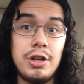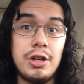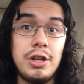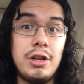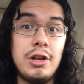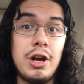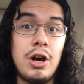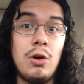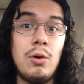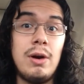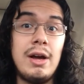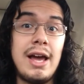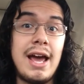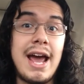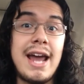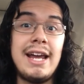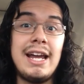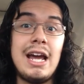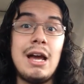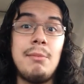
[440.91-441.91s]
You know,
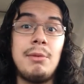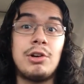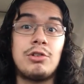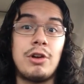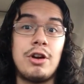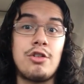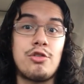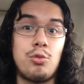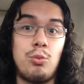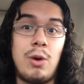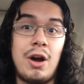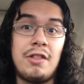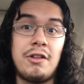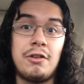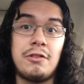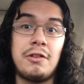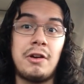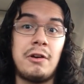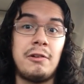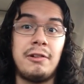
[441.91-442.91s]
hate immigrants,
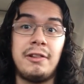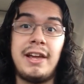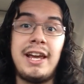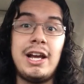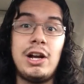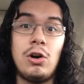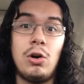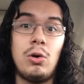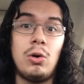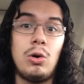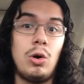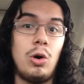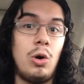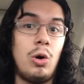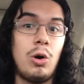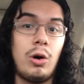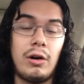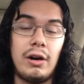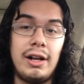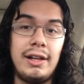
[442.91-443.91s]
whether they're legal
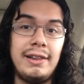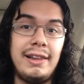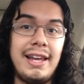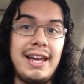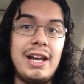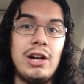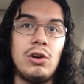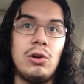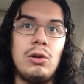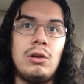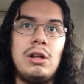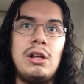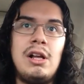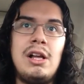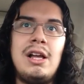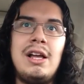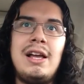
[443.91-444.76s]
or illegal.